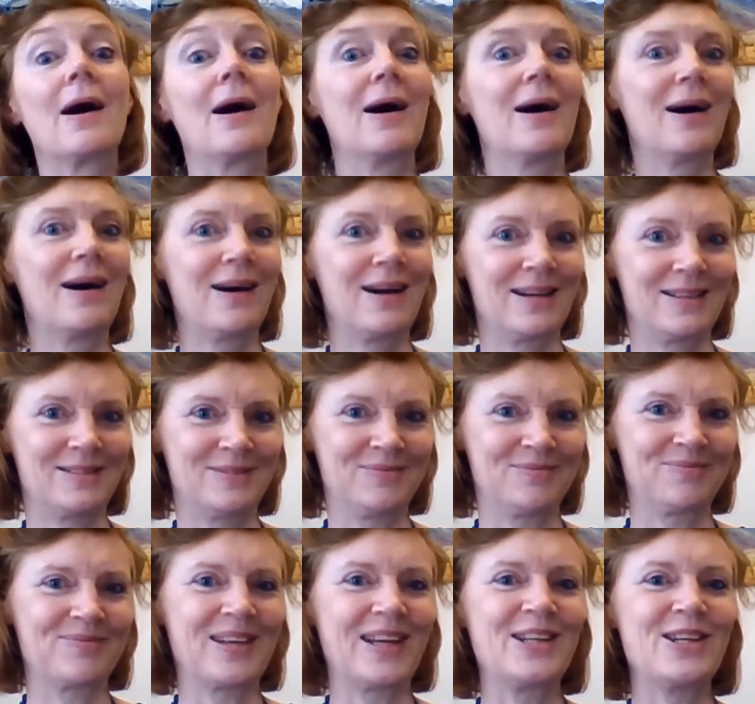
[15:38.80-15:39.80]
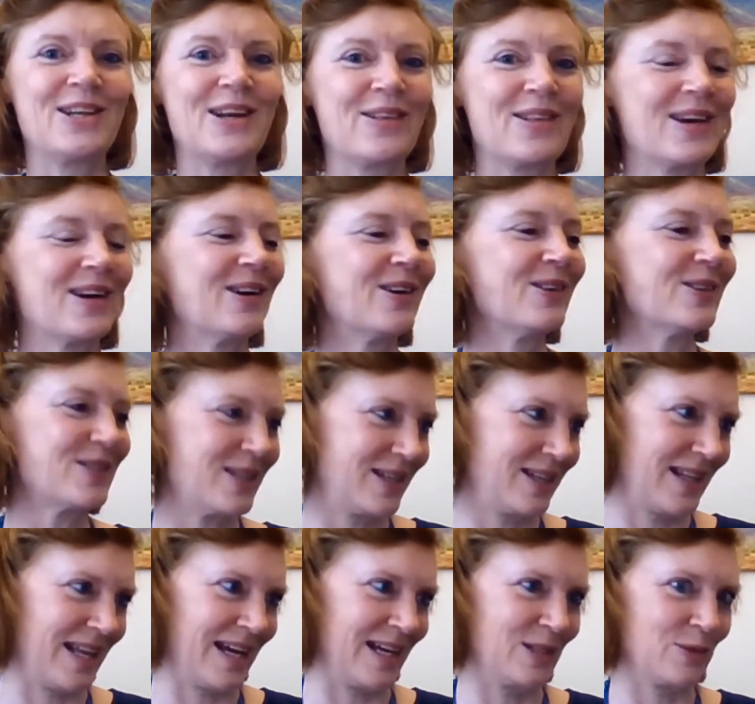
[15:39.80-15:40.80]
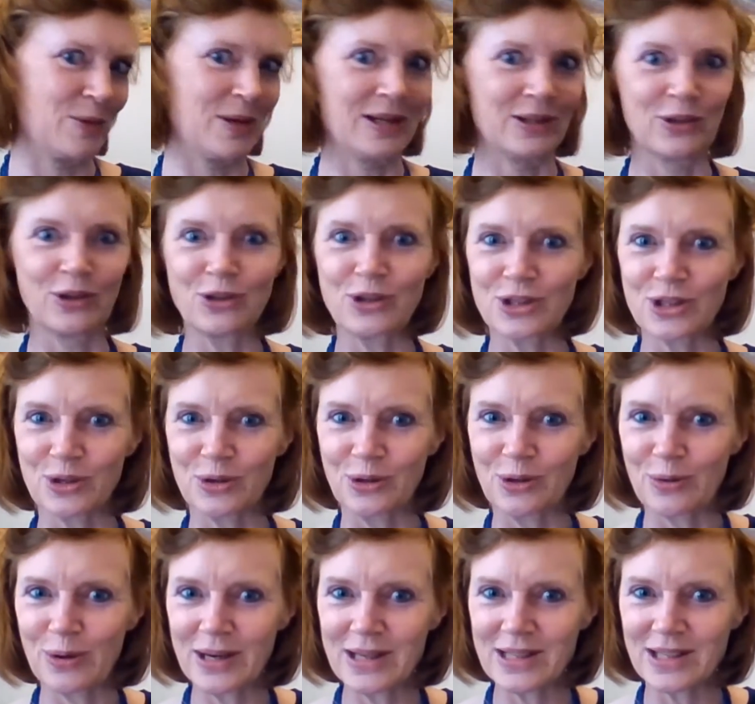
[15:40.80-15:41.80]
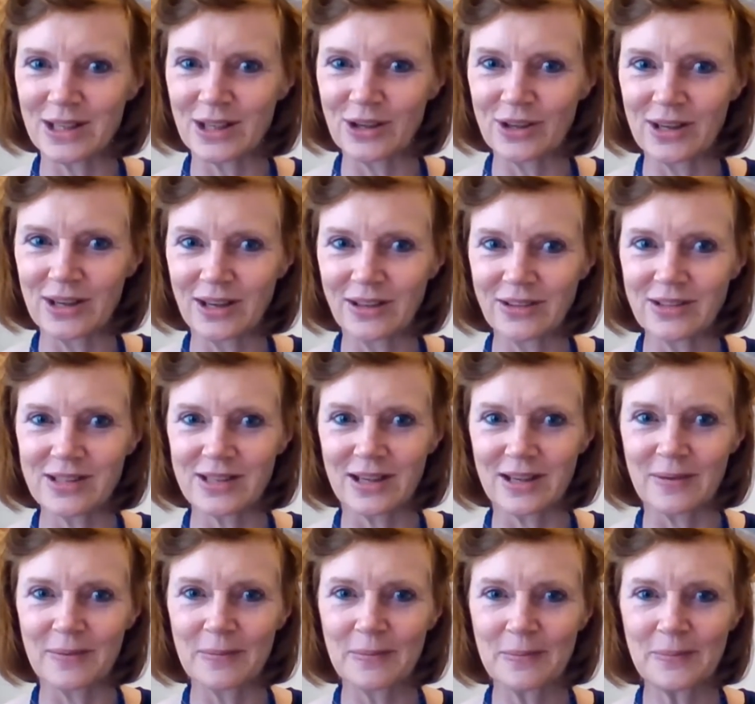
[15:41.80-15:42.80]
And you know the answer to that as well. Not just a good question, a good answer.